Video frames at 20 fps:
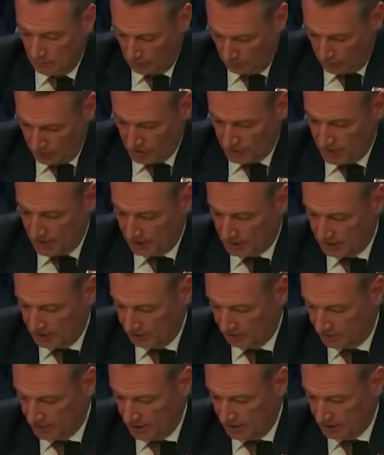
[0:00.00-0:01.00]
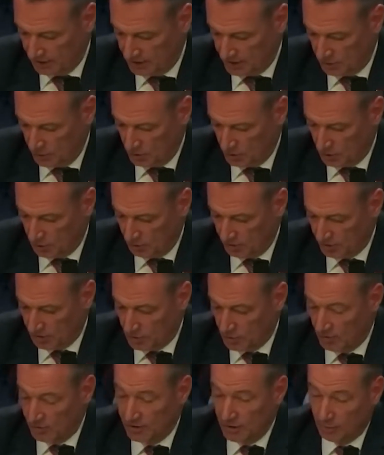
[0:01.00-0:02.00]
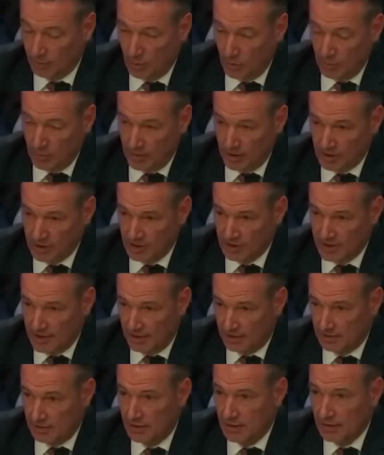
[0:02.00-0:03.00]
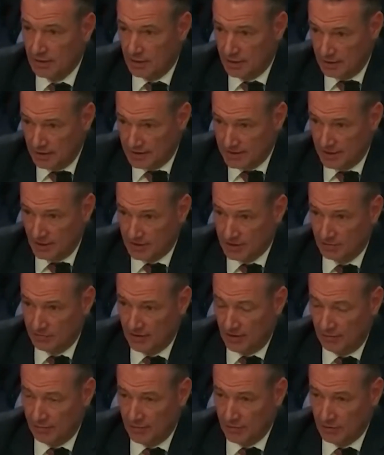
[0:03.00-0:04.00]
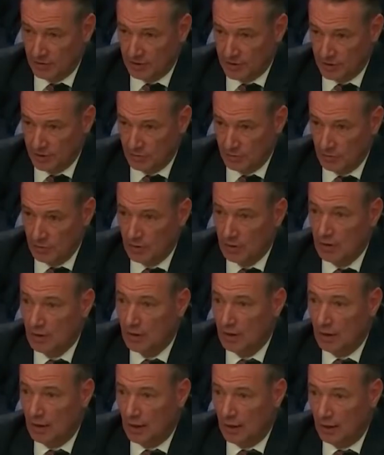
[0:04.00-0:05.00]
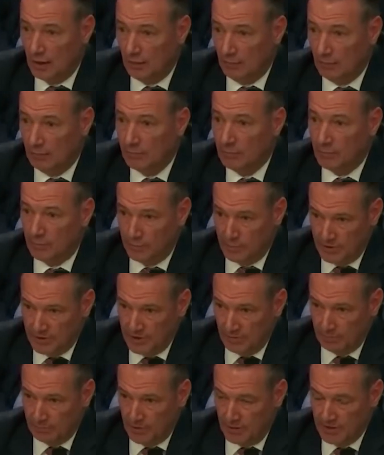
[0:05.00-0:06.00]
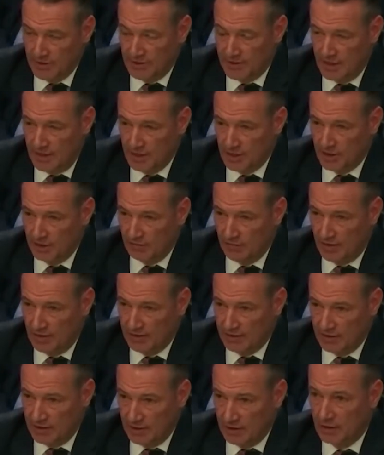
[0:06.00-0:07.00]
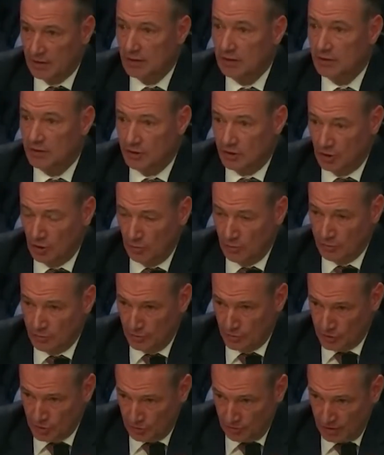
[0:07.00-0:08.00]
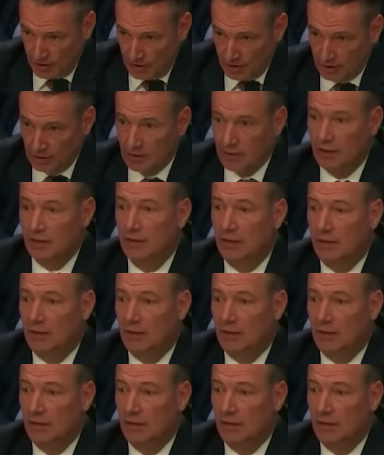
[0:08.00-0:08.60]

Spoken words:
respect and into accordance with the Appropriations Act in Section 532, presentation of ID to go through screening,